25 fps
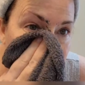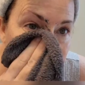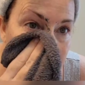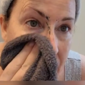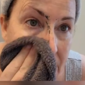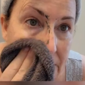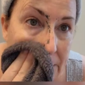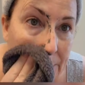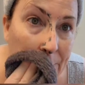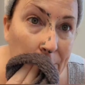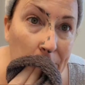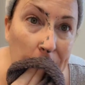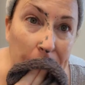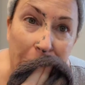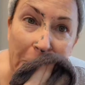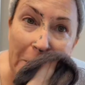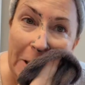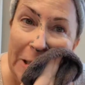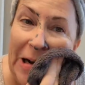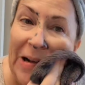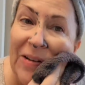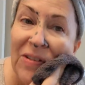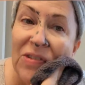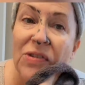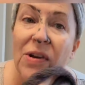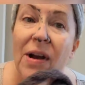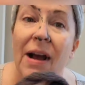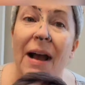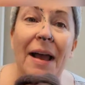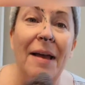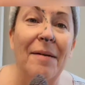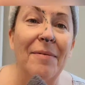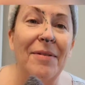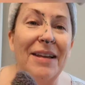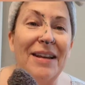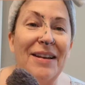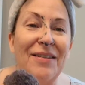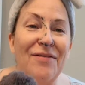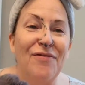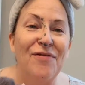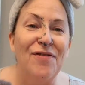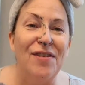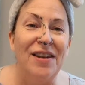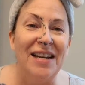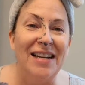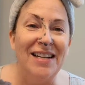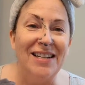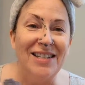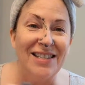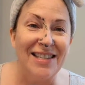so simple to get off. So I'm gonna
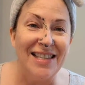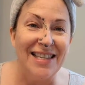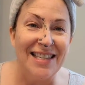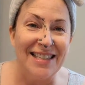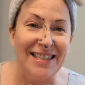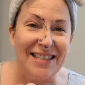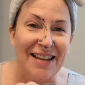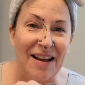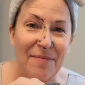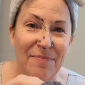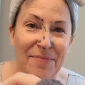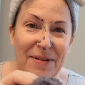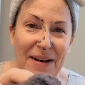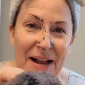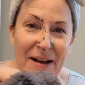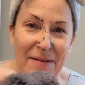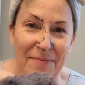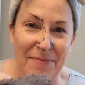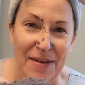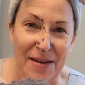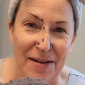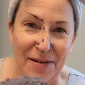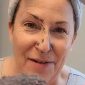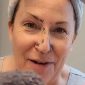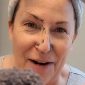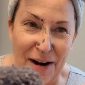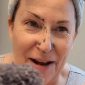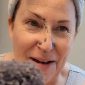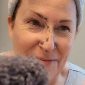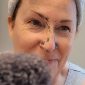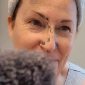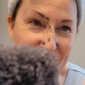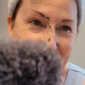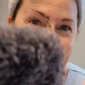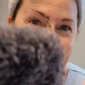finish this up and I'll be right